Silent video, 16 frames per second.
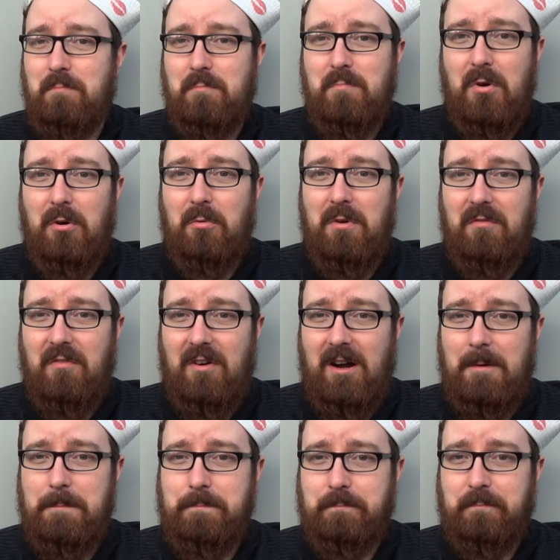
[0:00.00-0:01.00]
But with
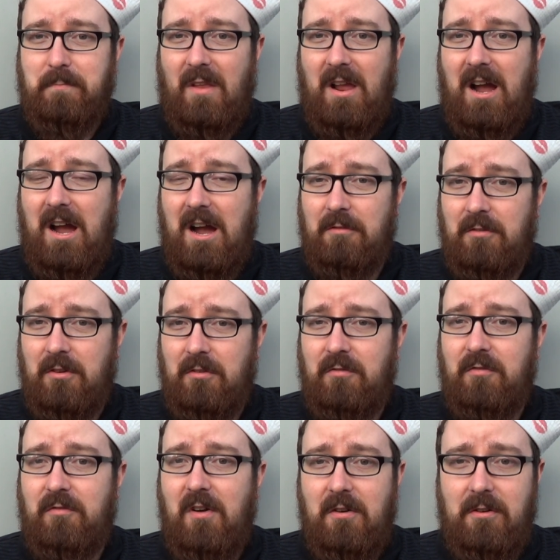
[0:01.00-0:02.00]
that, have a
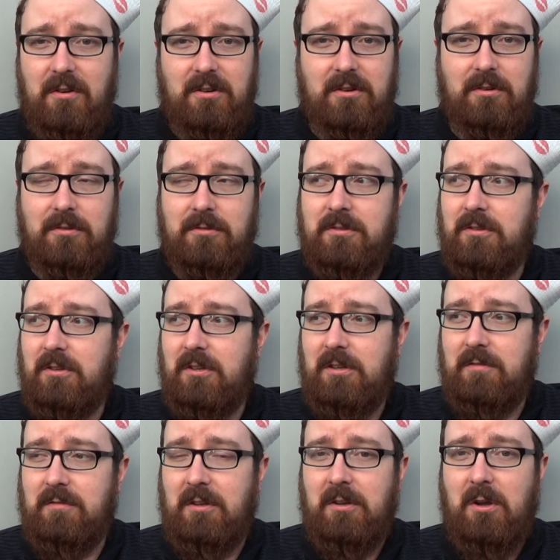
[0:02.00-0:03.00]
very good
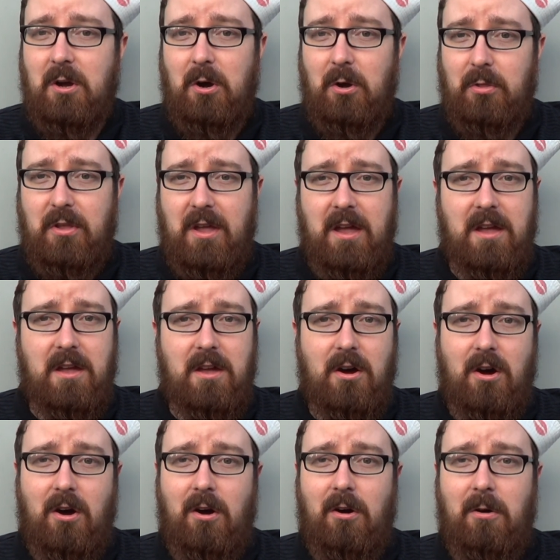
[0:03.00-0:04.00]
evening or day
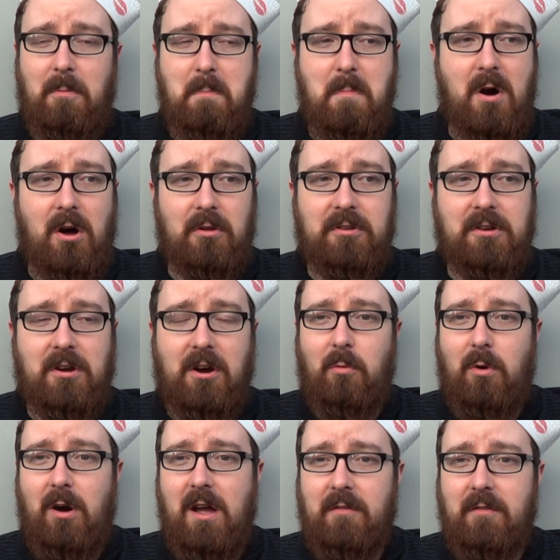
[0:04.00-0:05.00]
or morning
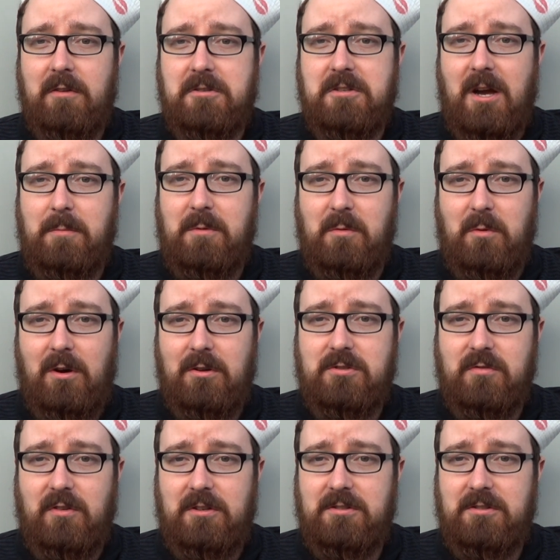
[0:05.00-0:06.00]
whatever time you
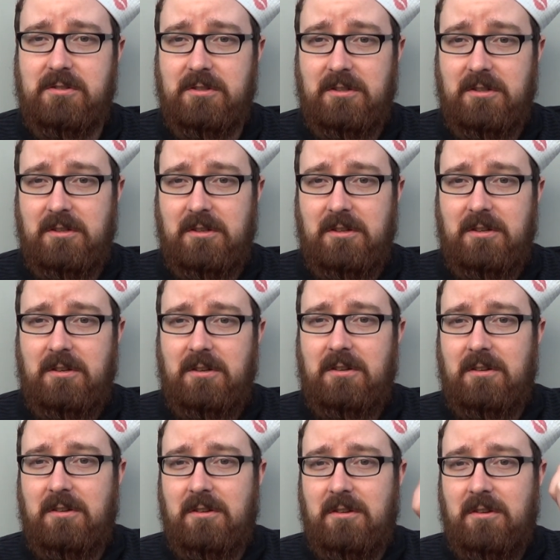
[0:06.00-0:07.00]
watch this.
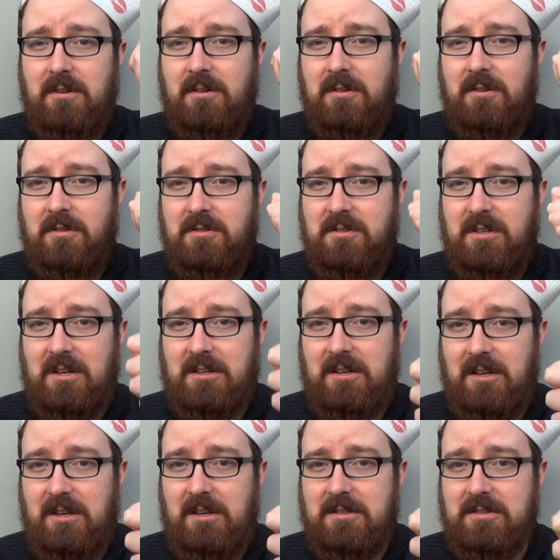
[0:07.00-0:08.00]
Take
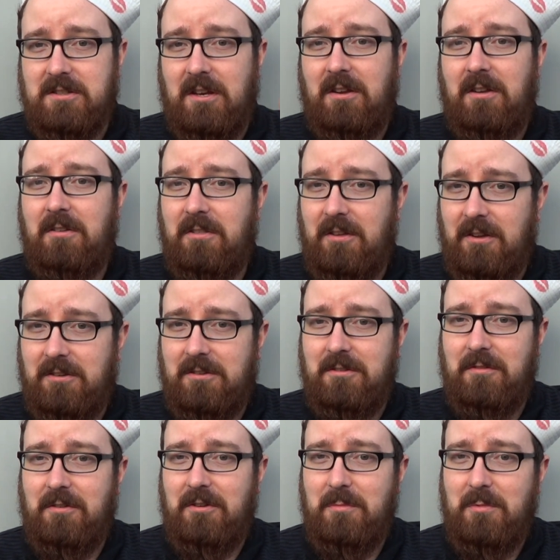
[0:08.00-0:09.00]
it easy. Thank
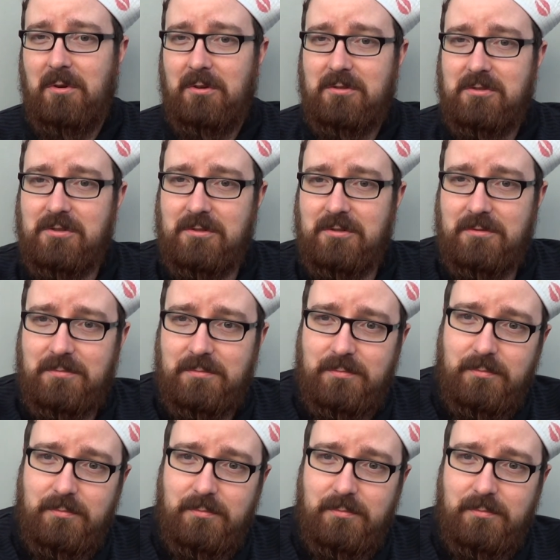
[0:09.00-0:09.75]
you very much.